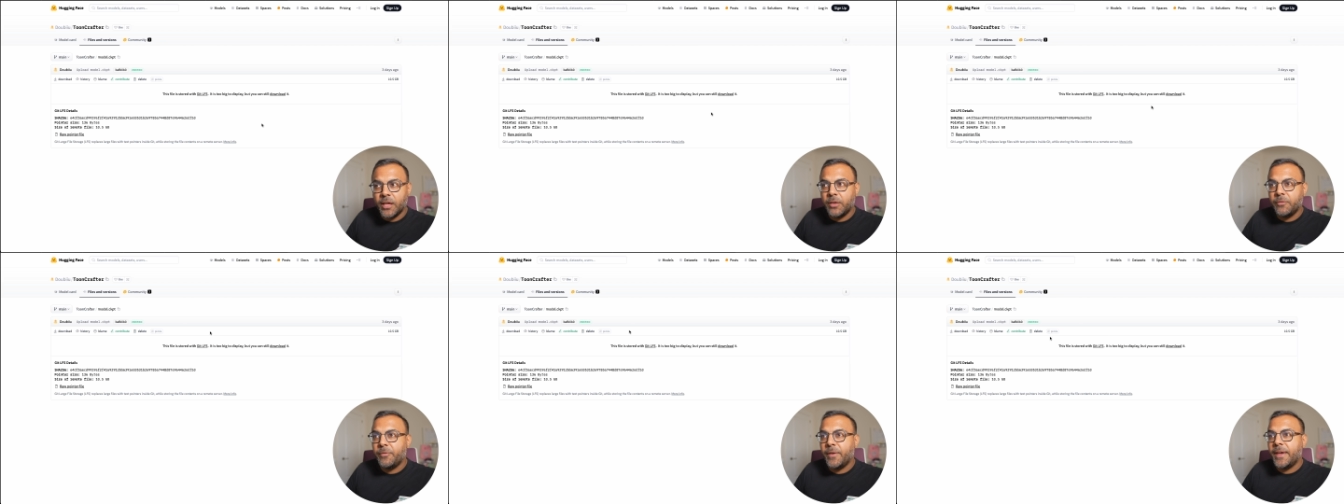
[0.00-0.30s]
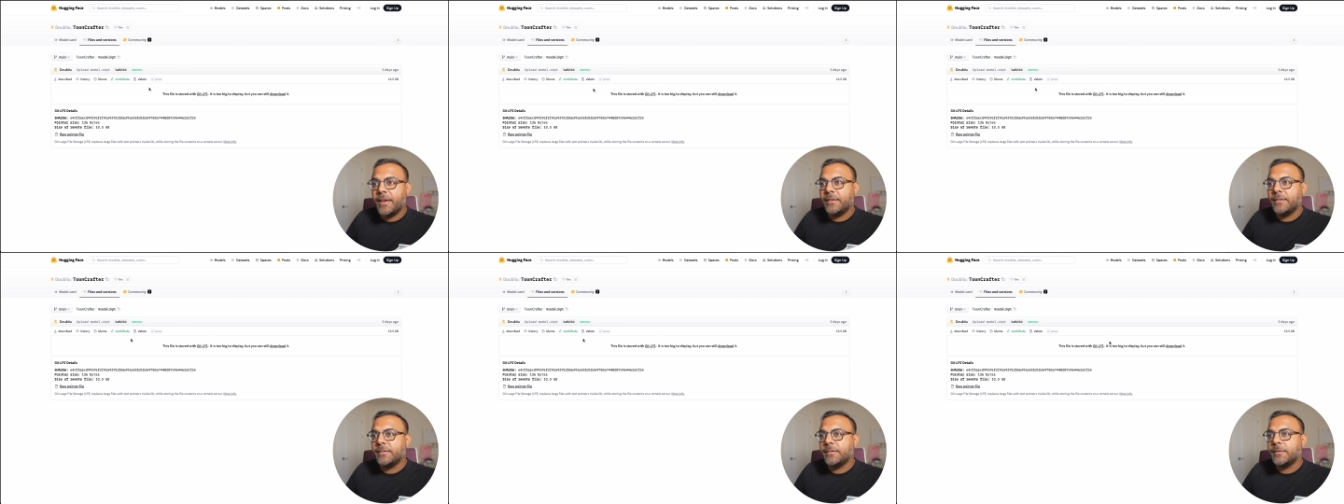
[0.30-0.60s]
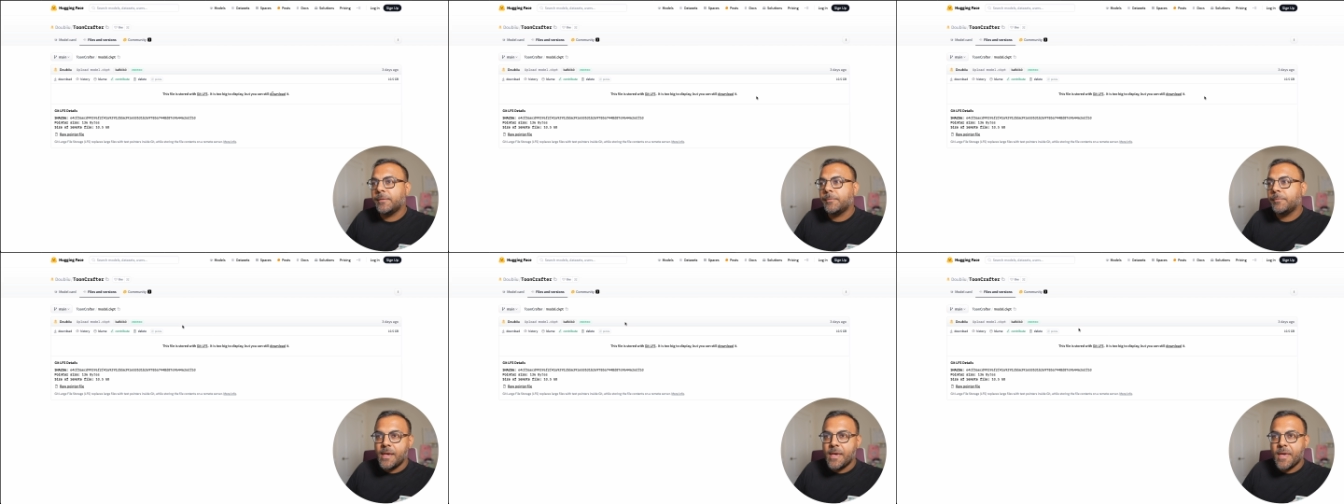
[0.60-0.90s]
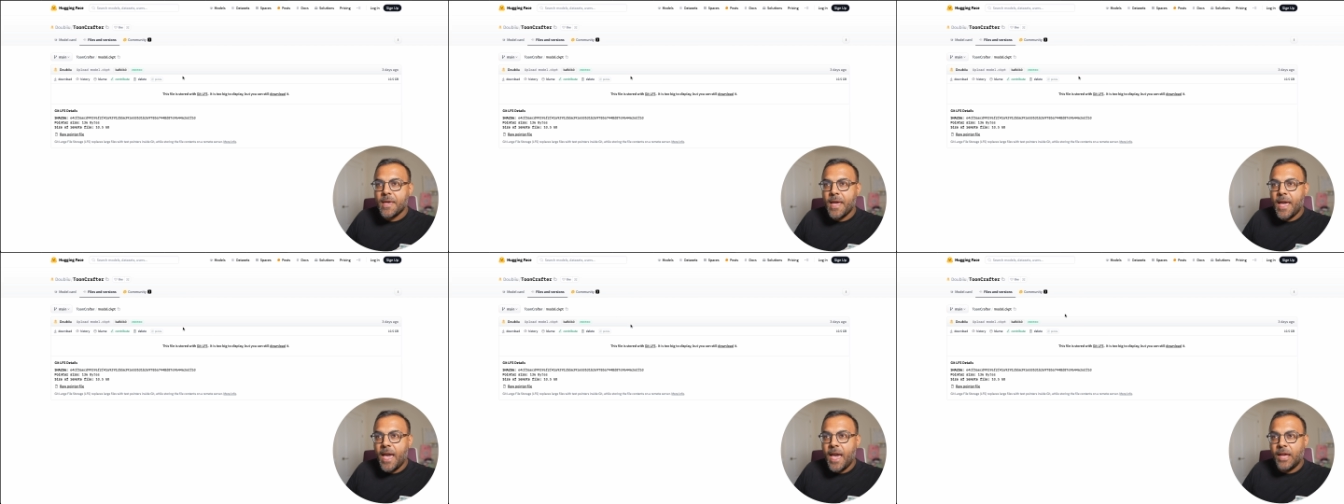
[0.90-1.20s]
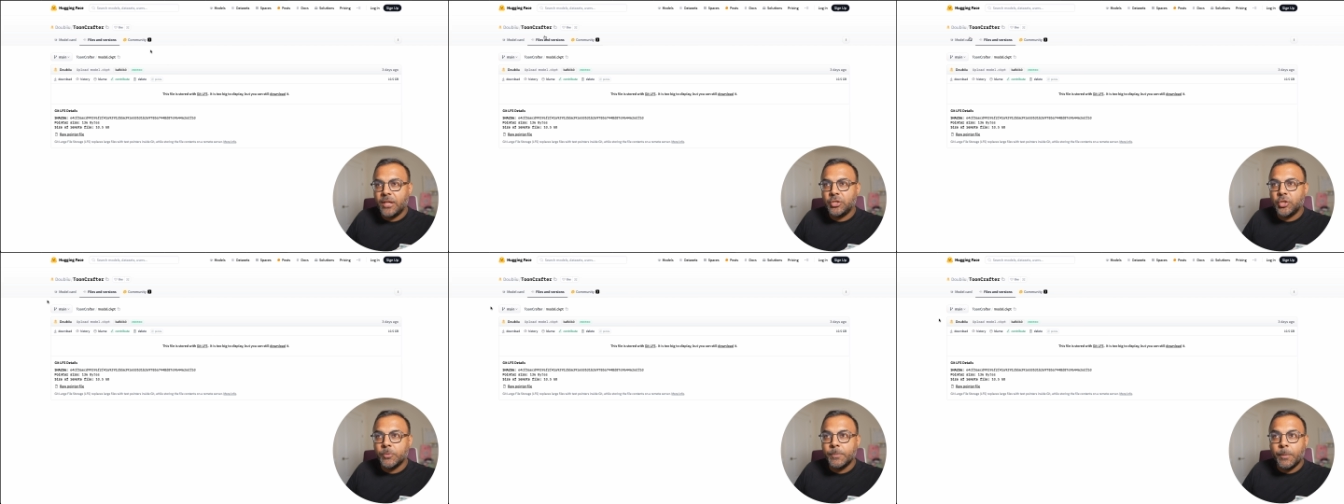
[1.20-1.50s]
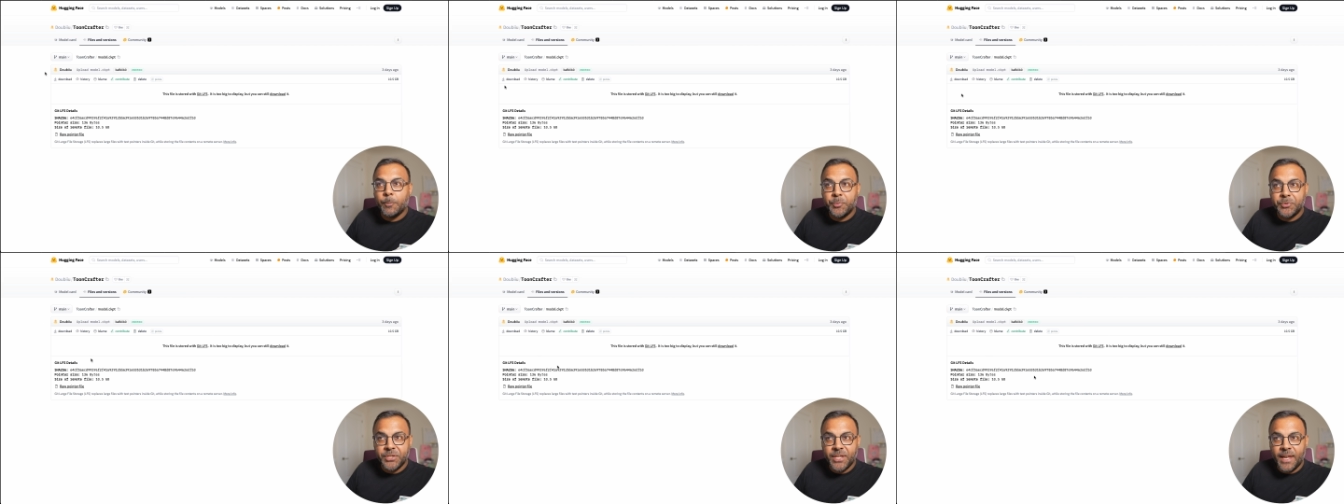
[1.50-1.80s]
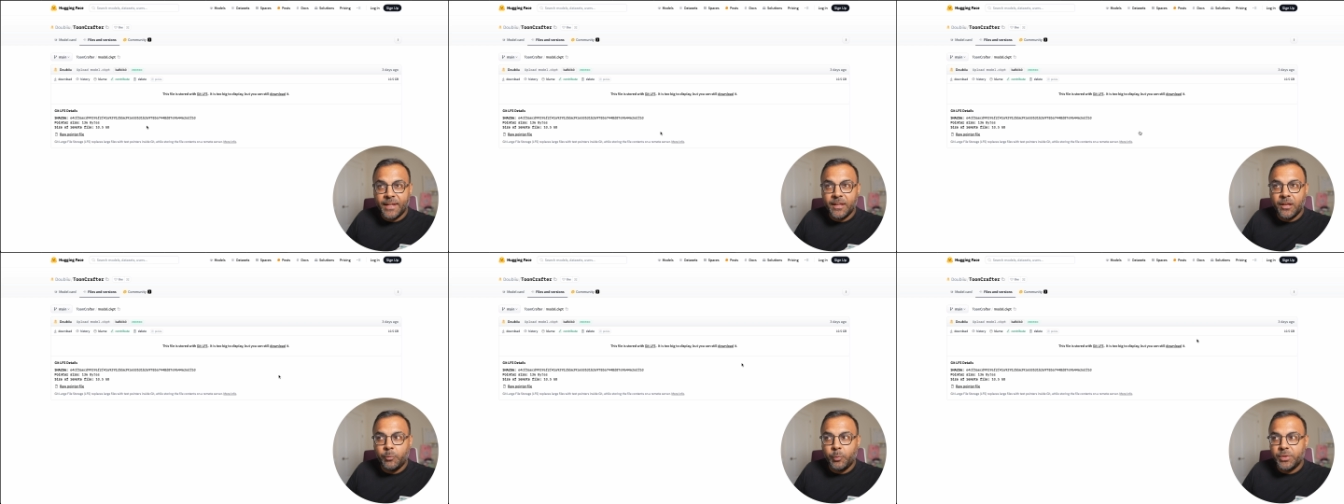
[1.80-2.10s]
Face and you'll be
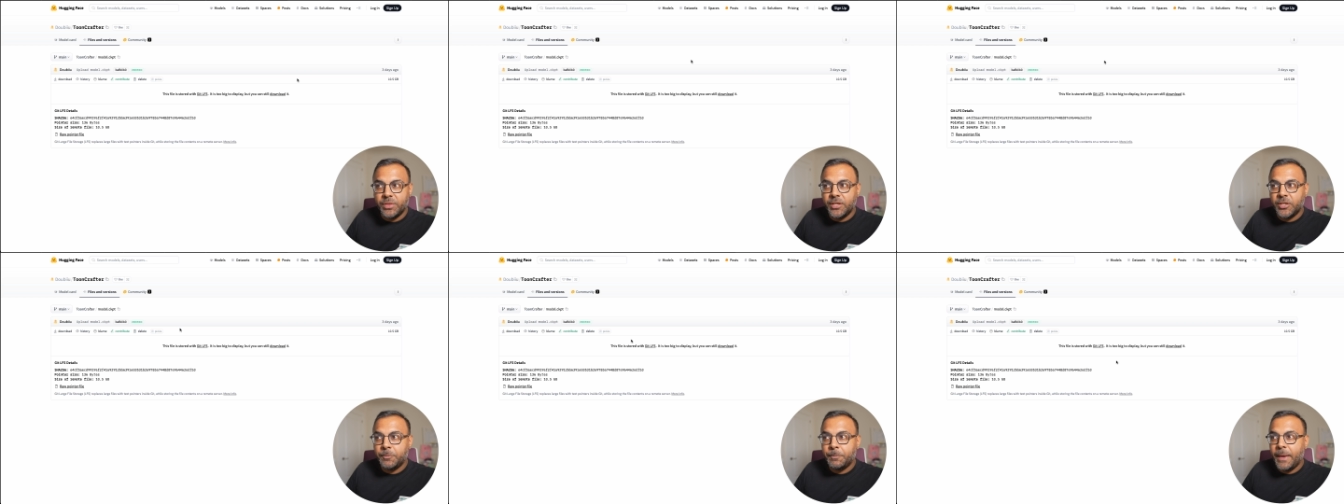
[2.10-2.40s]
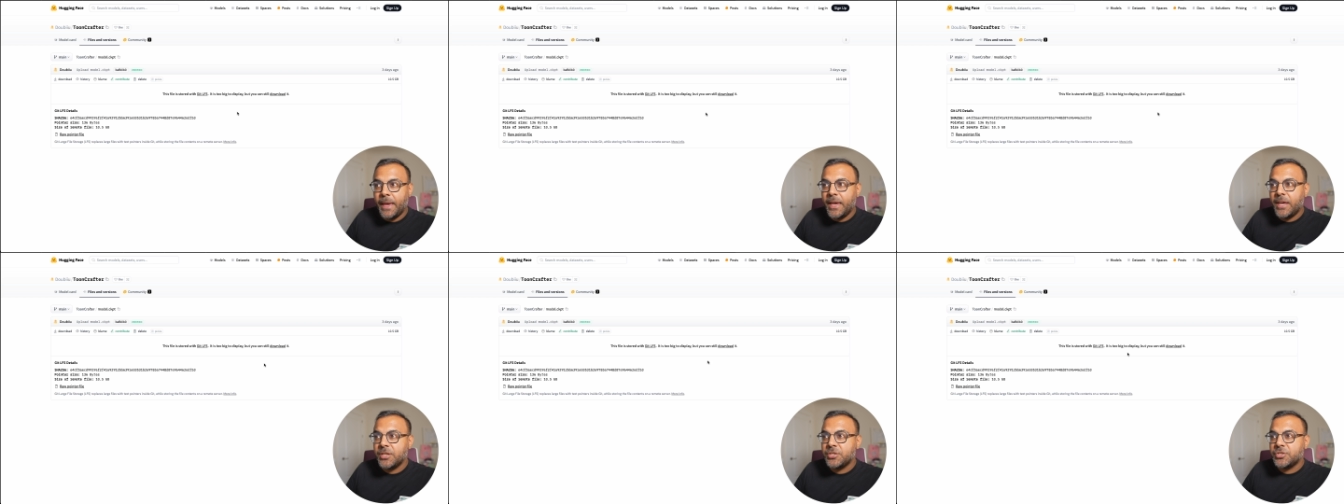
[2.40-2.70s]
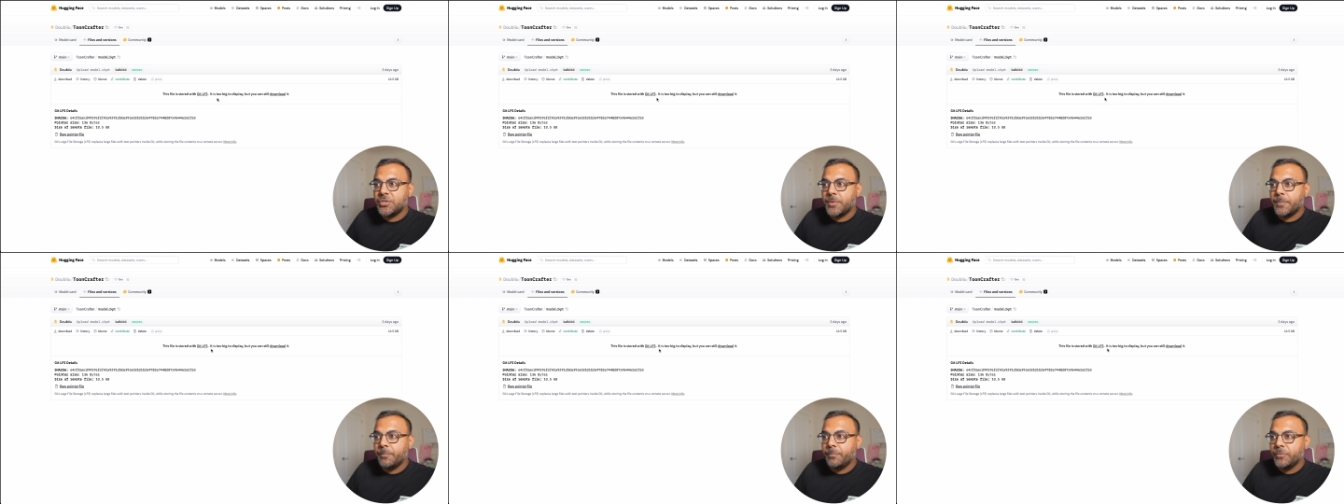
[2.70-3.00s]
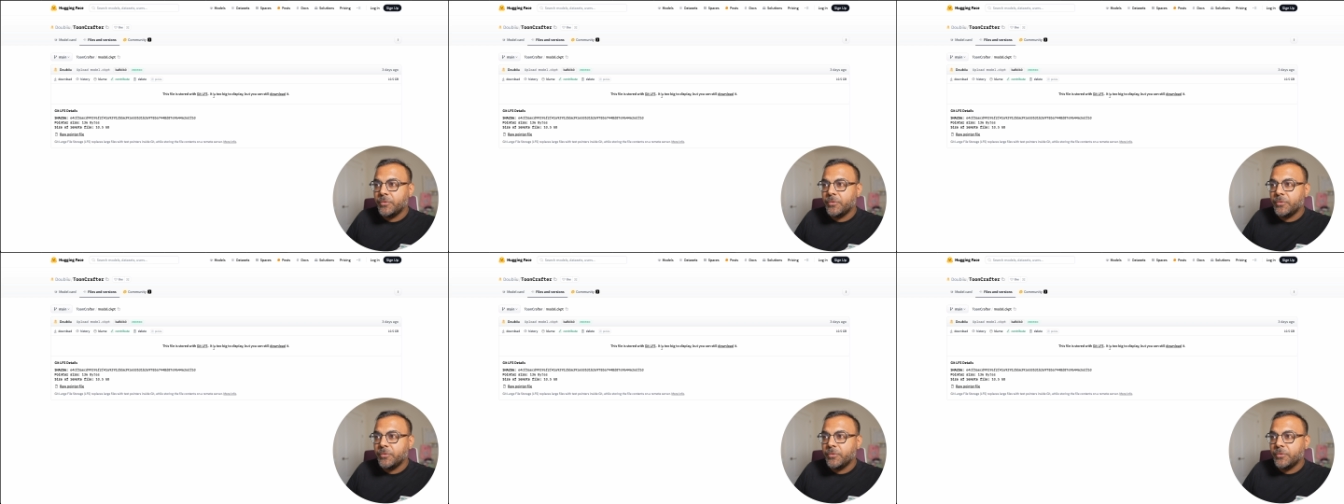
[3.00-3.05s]
presented with this page